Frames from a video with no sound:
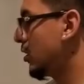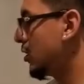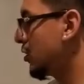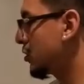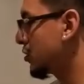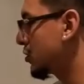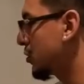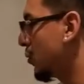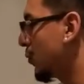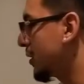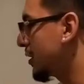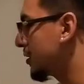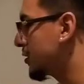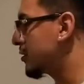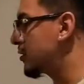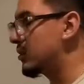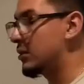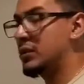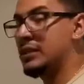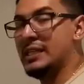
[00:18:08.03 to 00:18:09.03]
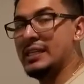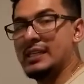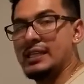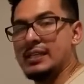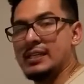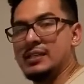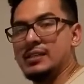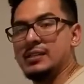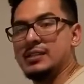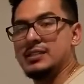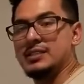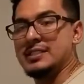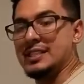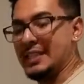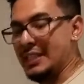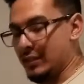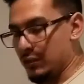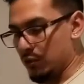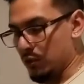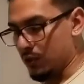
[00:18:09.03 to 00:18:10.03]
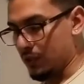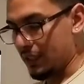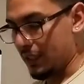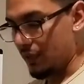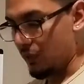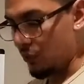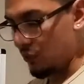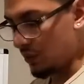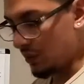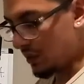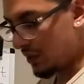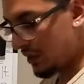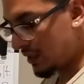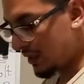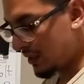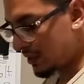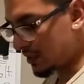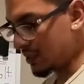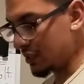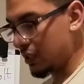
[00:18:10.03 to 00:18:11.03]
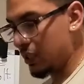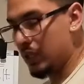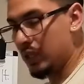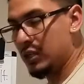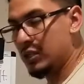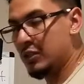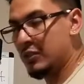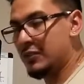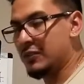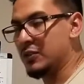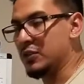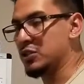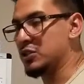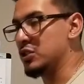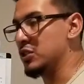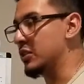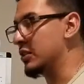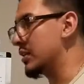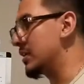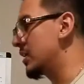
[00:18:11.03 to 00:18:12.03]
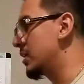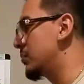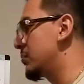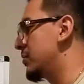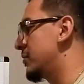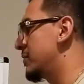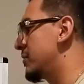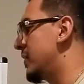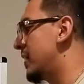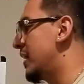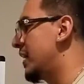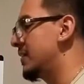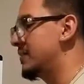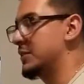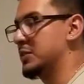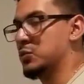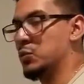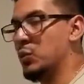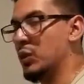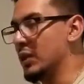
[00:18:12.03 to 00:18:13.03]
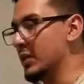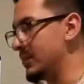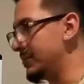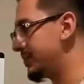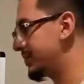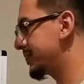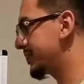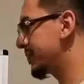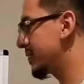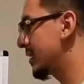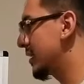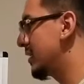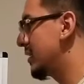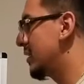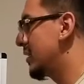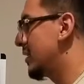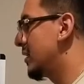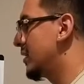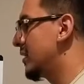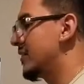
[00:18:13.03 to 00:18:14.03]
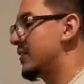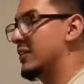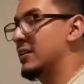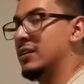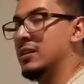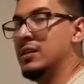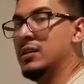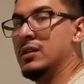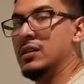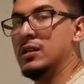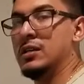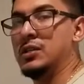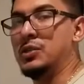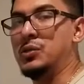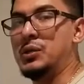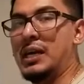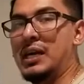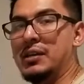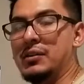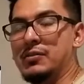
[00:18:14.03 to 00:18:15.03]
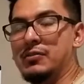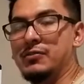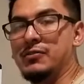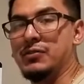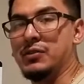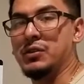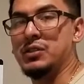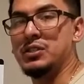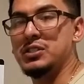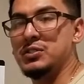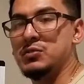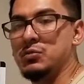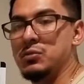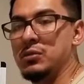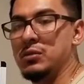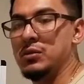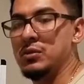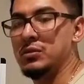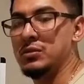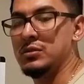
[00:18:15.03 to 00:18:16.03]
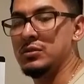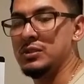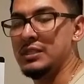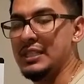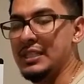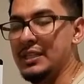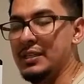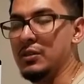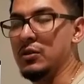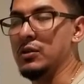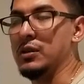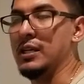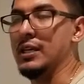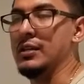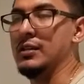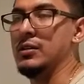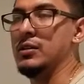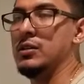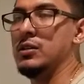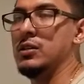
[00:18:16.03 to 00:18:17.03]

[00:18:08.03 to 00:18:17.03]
So when you're looking and seeing, okay, the color for circuit number 5 is what? You gotta first see, okay,